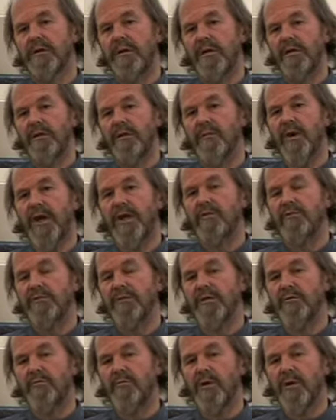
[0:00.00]
in the
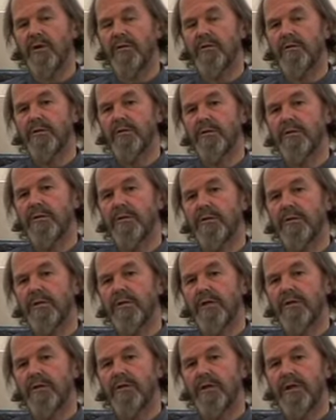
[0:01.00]
painting world.
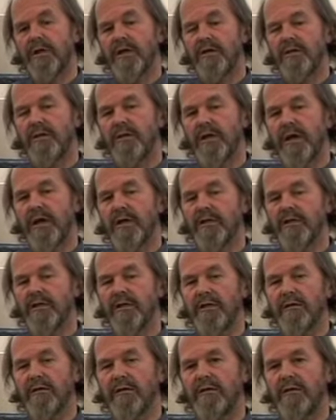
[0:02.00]
They, they are
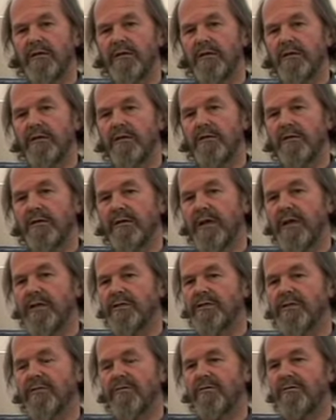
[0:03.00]
they
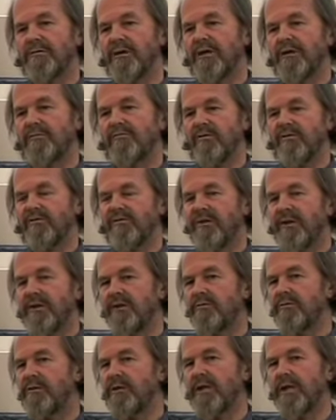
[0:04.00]
that's who they
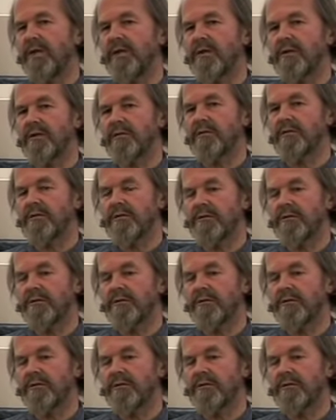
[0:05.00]
revere in England.